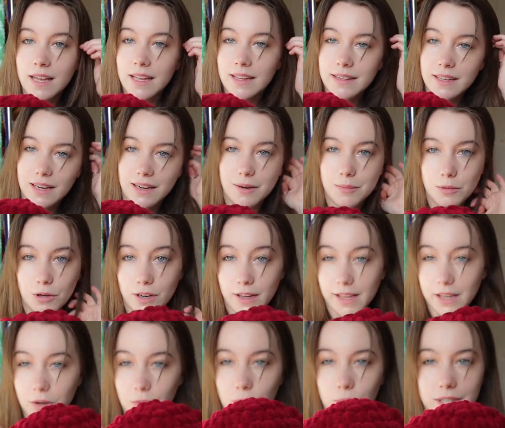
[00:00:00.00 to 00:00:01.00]
that are more
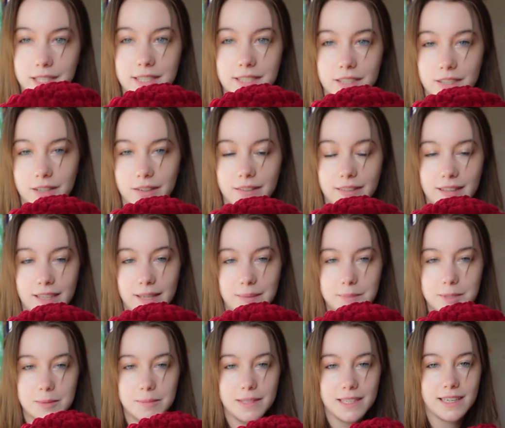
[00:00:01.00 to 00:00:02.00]
like winter
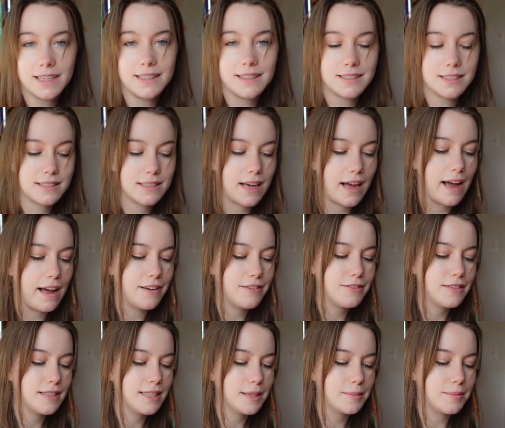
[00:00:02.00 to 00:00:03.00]
themed, because I
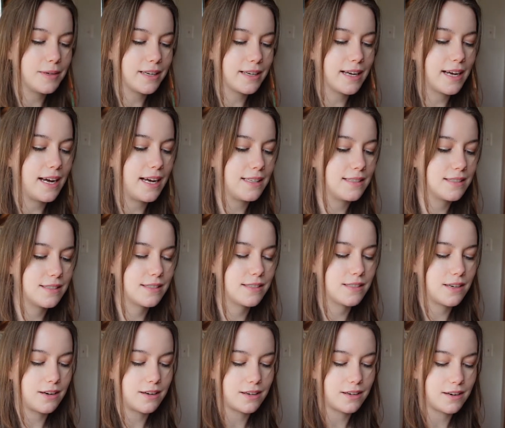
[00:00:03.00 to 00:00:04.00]
feel like bucket hats
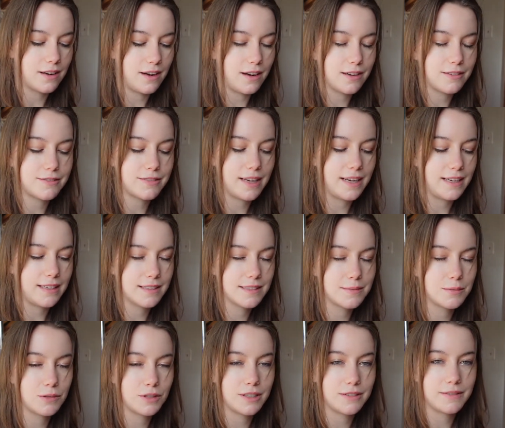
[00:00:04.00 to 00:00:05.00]
started off
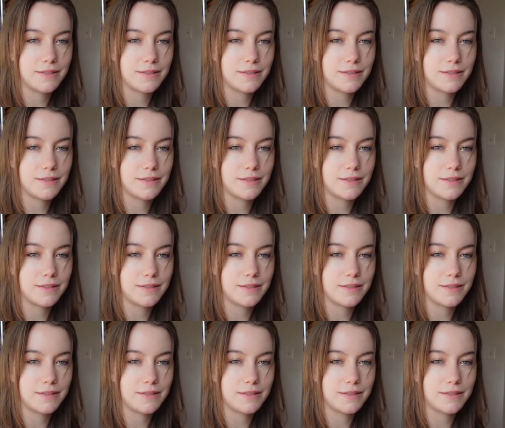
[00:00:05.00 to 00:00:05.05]
as more of